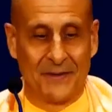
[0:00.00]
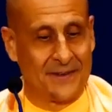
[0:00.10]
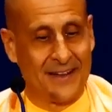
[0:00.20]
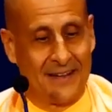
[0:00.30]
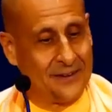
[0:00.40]

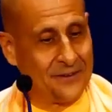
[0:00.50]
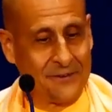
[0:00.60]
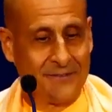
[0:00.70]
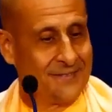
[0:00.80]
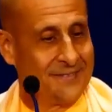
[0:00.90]
But
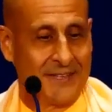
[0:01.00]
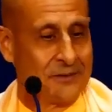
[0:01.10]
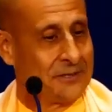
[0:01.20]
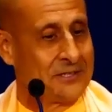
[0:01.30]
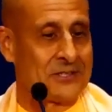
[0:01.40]
now, the
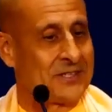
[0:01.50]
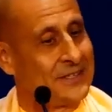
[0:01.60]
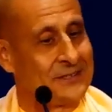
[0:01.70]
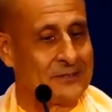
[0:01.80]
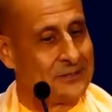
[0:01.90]
only
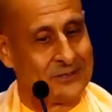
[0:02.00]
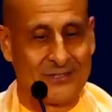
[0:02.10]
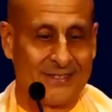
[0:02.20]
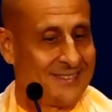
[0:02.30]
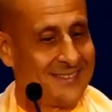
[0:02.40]

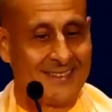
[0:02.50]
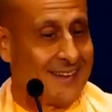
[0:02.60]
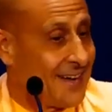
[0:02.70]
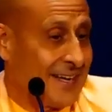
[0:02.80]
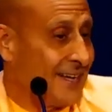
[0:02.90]
Steelers
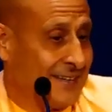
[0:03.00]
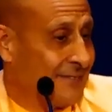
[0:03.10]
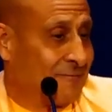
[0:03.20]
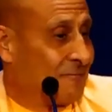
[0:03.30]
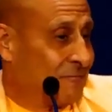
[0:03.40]
that
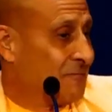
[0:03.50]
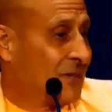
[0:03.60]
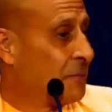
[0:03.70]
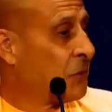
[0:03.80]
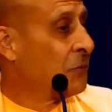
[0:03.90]
I
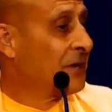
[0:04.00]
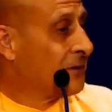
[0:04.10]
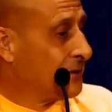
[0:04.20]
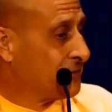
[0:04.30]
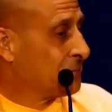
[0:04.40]
am
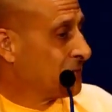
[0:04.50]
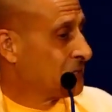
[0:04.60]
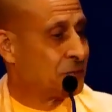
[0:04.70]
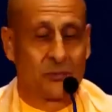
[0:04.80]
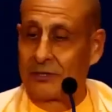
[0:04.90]
aware of in
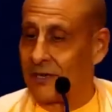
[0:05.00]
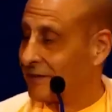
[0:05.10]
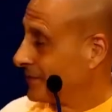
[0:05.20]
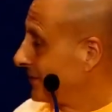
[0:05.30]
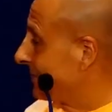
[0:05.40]
Pittsburgh
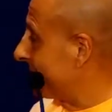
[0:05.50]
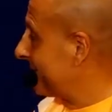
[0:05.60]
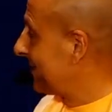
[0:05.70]
are